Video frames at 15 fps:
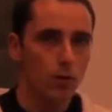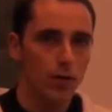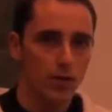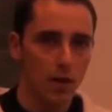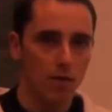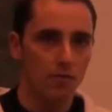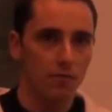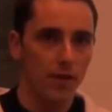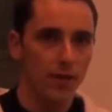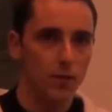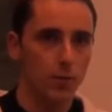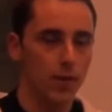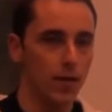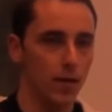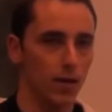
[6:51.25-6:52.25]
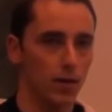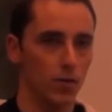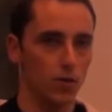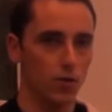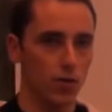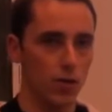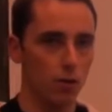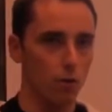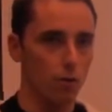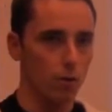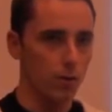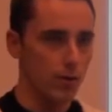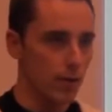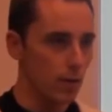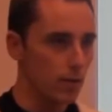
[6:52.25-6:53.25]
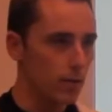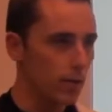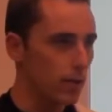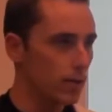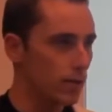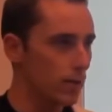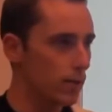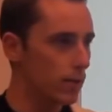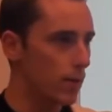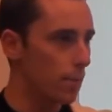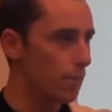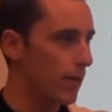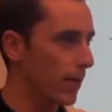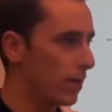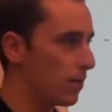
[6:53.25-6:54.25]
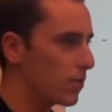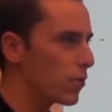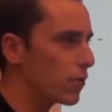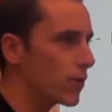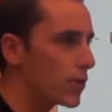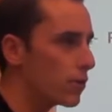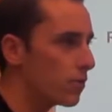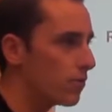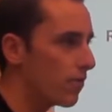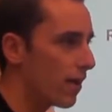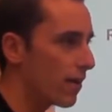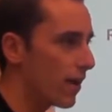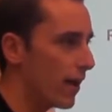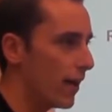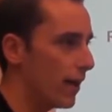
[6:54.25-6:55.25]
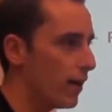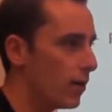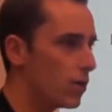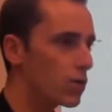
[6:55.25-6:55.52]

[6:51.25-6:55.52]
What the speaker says: it's not fixed, because 0 in Celsius is something in 32 in Fahrenheit.